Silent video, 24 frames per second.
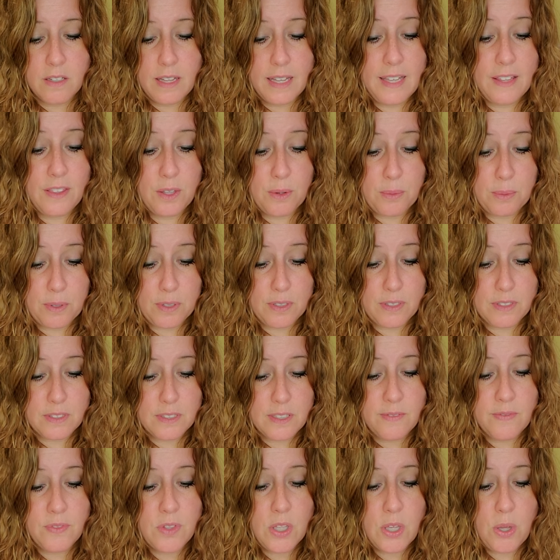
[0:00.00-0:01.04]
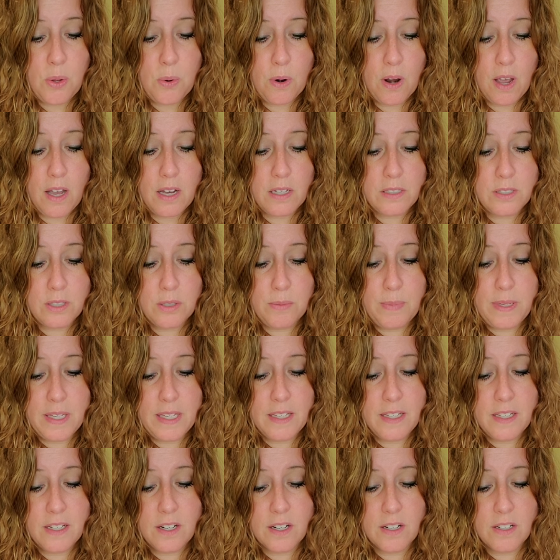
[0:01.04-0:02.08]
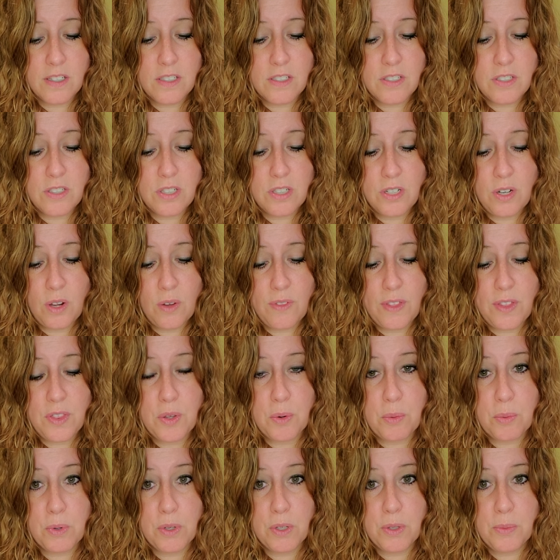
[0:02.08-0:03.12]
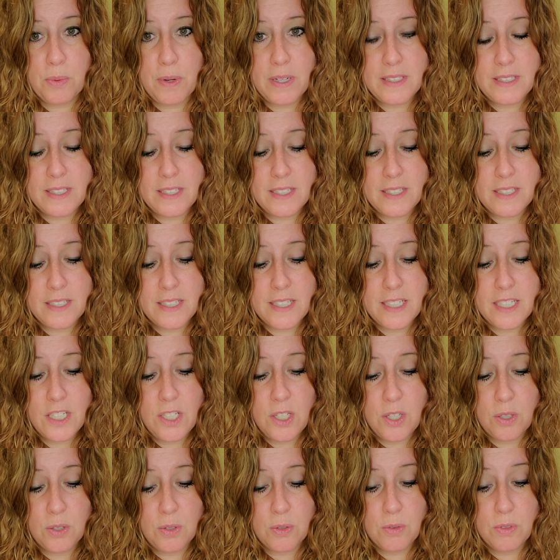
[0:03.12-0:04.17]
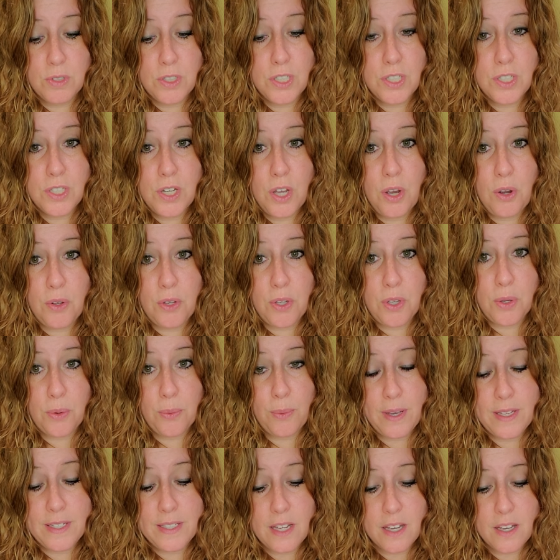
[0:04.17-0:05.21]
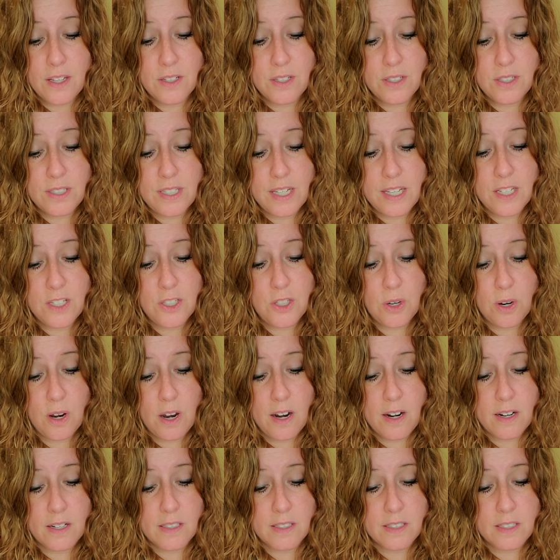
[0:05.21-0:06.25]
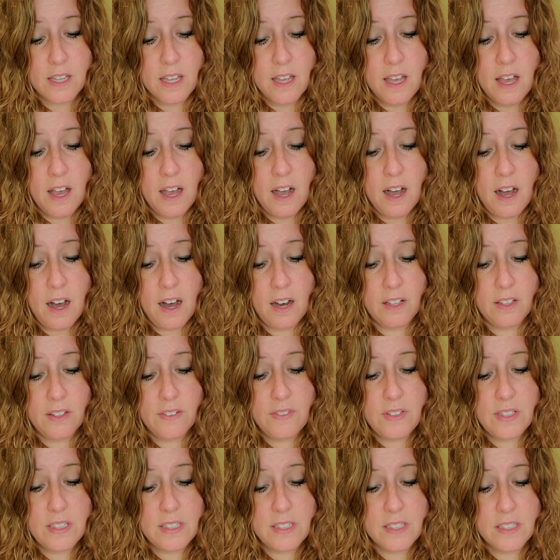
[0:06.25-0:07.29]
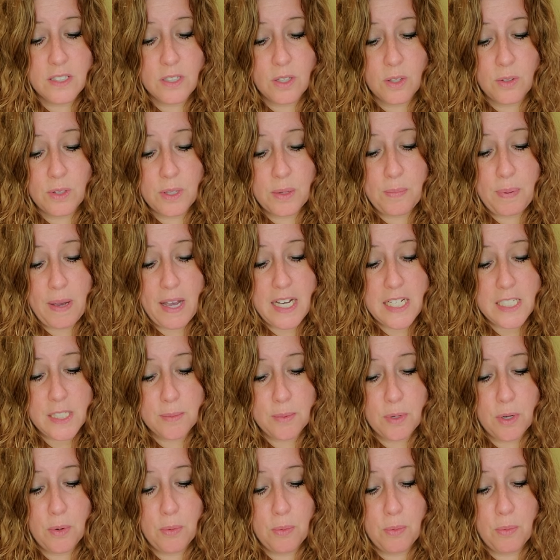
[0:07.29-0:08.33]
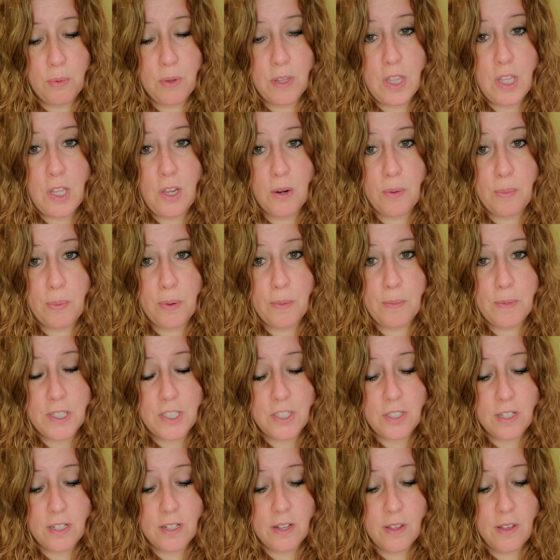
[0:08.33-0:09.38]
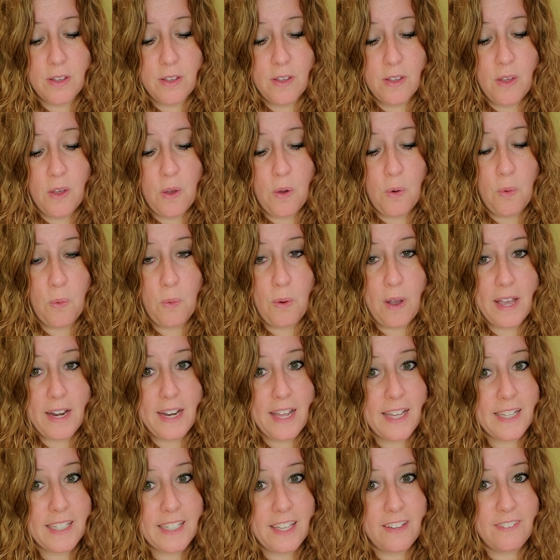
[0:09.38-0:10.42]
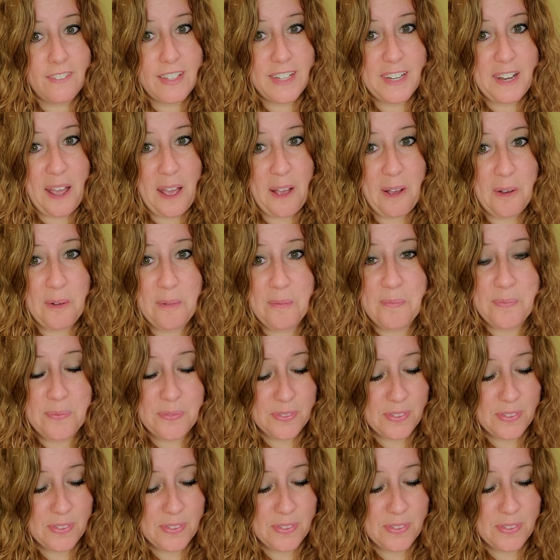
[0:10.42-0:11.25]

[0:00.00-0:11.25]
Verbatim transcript: In the world. You are also being encouraged to know that the world wants to see you, to know you, and to understand your heart. All of this is only possible with your permission. Why not give it now?